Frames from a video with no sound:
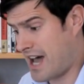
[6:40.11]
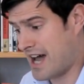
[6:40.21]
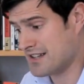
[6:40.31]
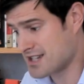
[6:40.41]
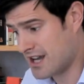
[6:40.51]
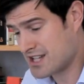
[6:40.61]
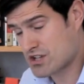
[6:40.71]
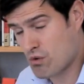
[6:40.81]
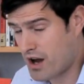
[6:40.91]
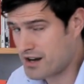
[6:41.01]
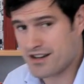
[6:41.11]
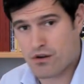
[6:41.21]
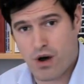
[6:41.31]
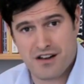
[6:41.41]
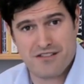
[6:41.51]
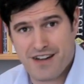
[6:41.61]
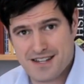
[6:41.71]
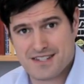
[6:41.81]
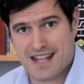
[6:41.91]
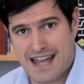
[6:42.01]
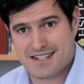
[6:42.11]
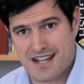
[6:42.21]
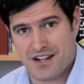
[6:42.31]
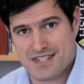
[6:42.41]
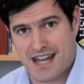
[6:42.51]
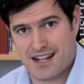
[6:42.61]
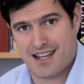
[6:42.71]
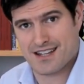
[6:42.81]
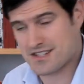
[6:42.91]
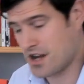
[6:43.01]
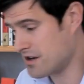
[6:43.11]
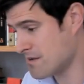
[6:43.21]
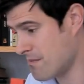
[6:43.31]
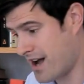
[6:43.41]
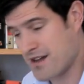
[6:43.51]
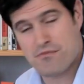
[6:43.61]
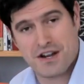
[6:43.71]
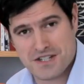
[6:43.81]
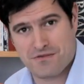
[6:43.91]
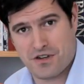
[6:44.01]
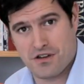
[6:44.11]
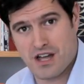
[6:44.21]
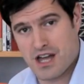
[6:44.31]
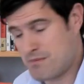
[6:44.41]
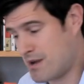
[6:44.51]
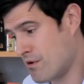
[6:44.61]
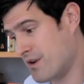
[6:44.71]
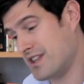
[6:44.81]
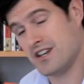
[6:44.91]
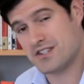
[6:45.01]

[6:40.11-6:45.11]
And it's quite an, quite an advanced Excel technique, so you might impress a few people with it.